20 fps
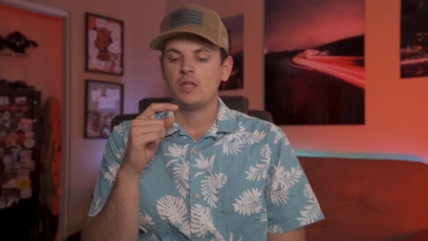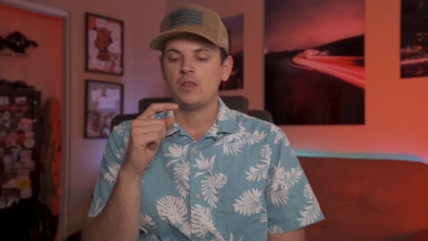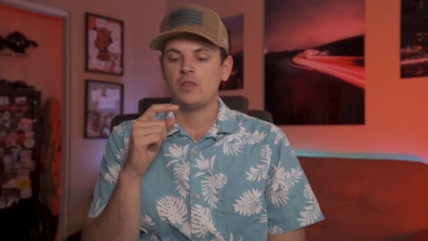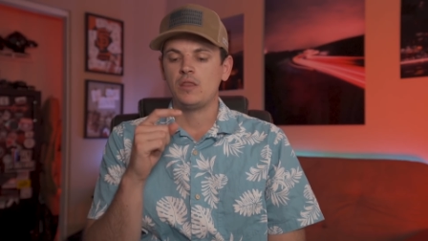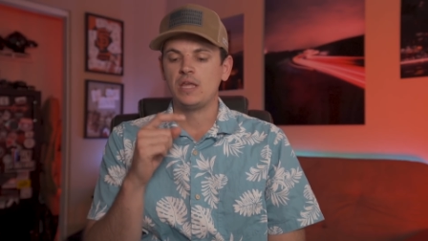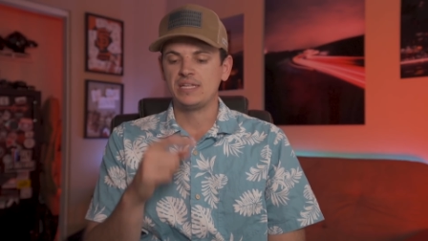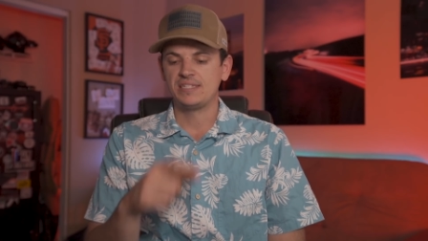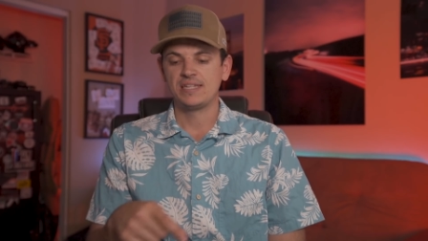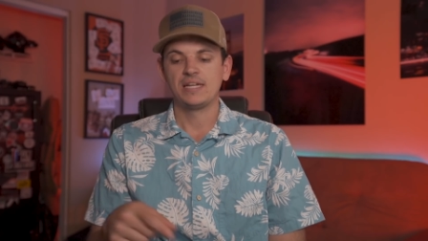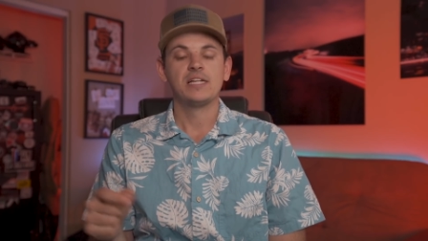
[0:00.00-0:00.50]

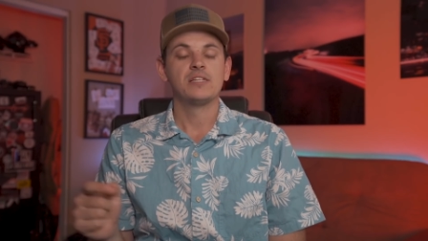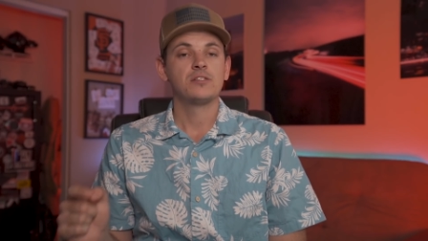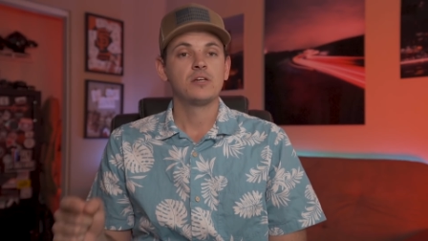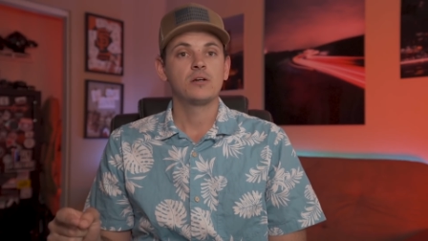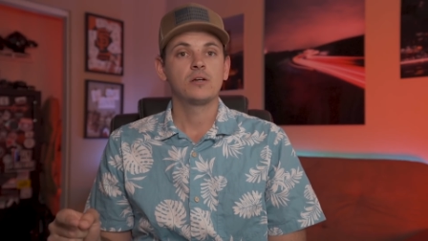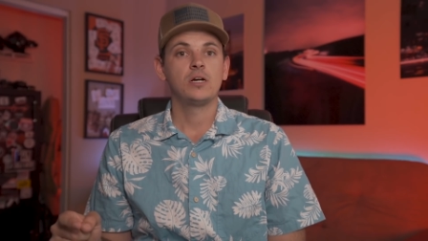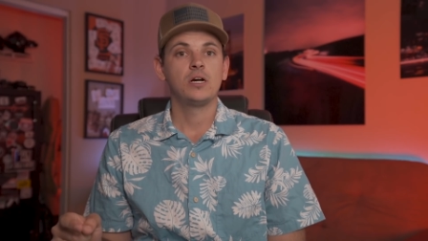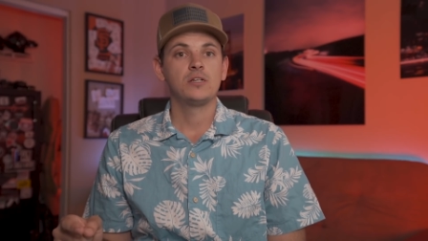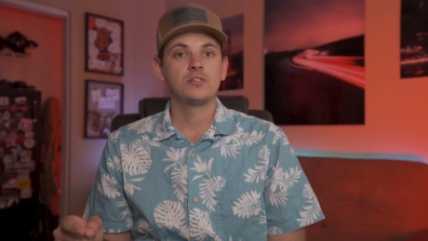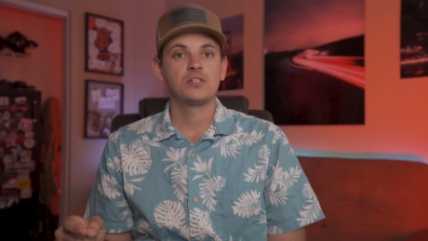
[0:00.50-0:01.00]
They said it's
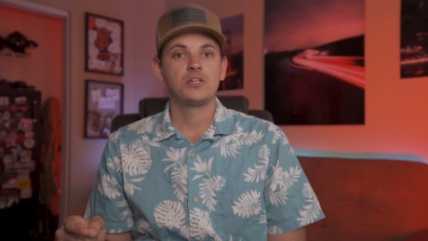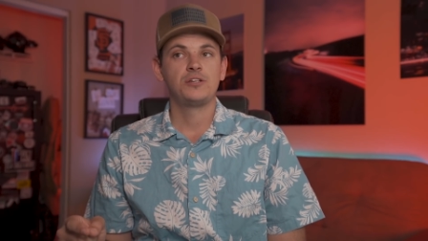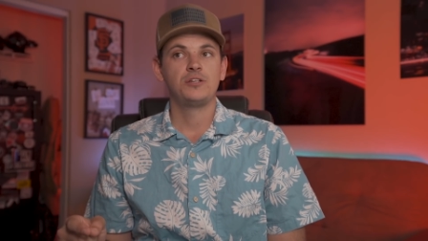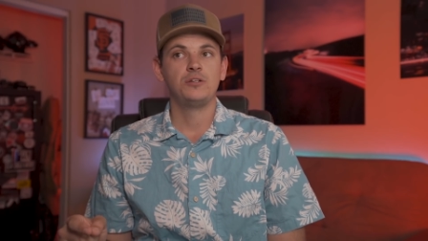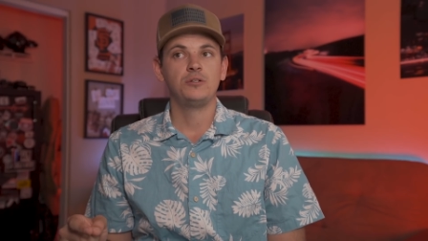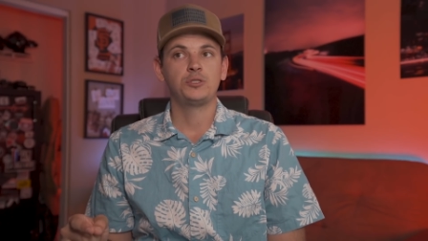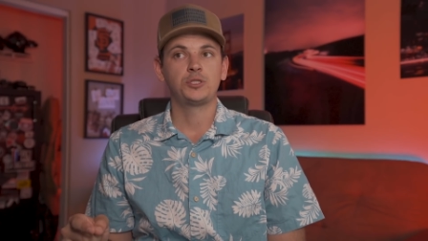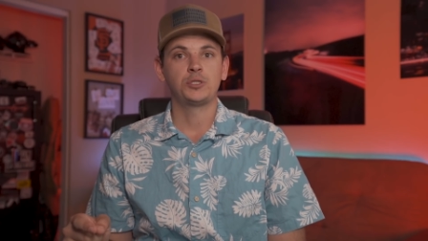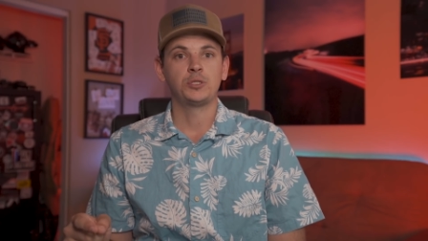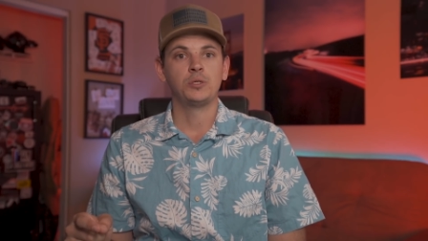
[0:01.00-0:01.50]

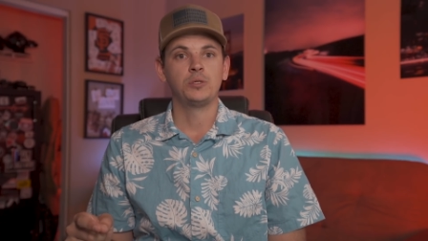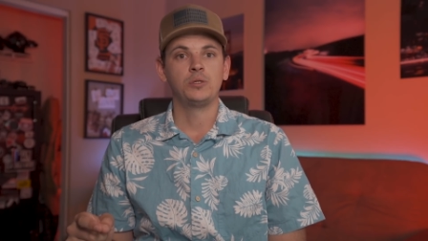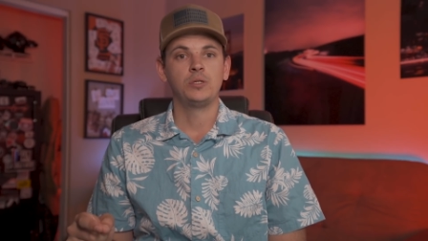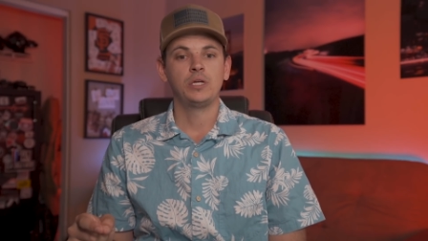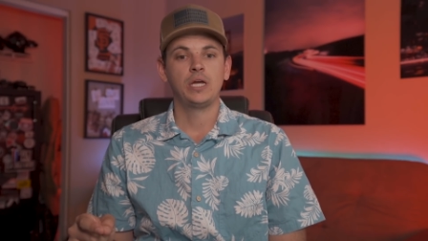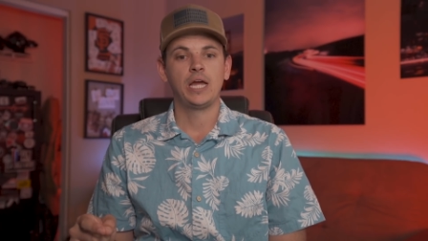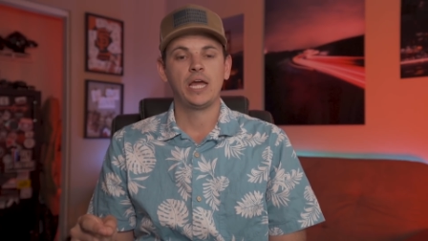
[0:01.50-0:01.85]
unconstitutional